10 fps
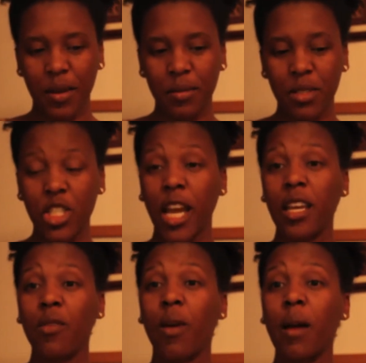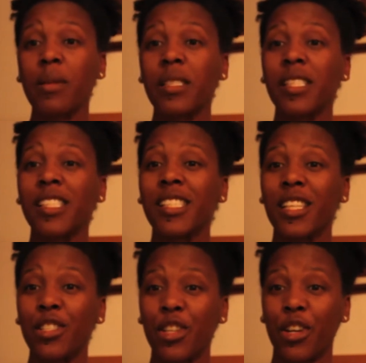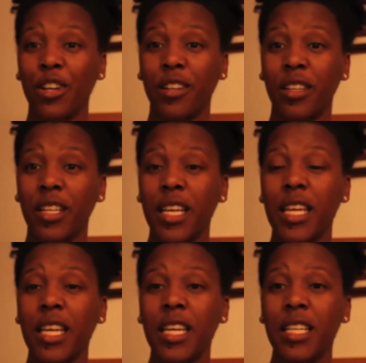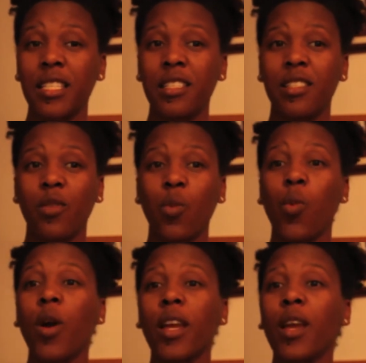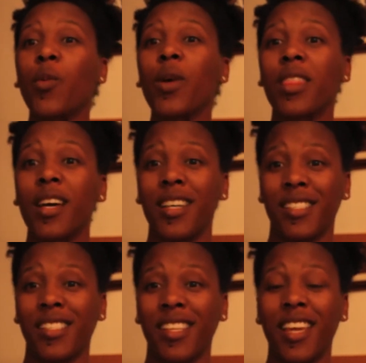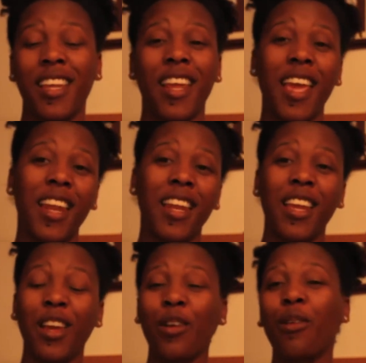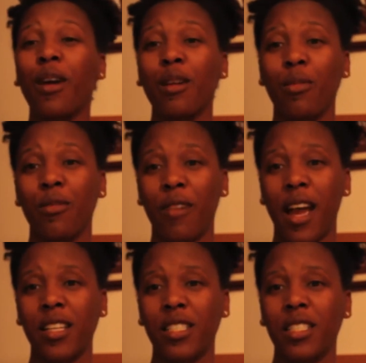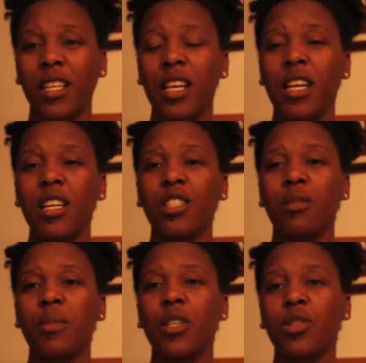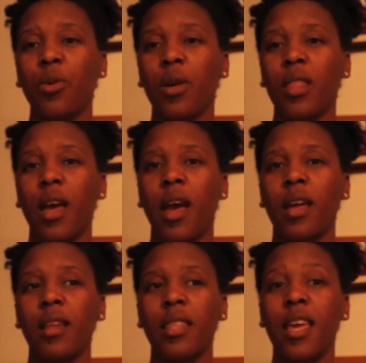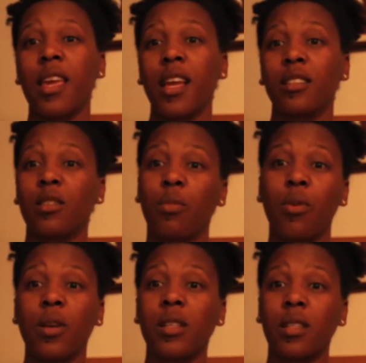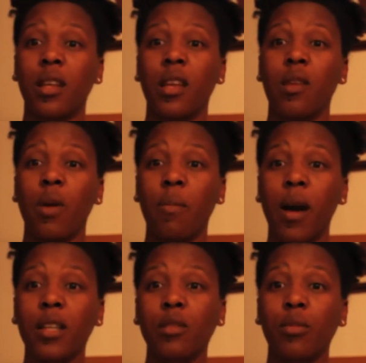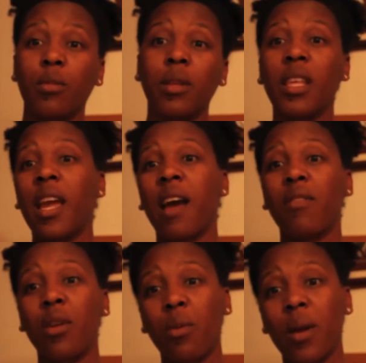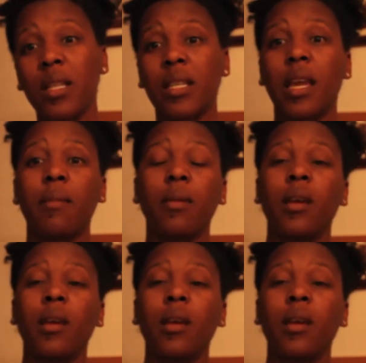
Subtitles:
Jackie Robinson Center is working with us in an incredible fashion to be sure that they can support us in any way possible, but they have their red tape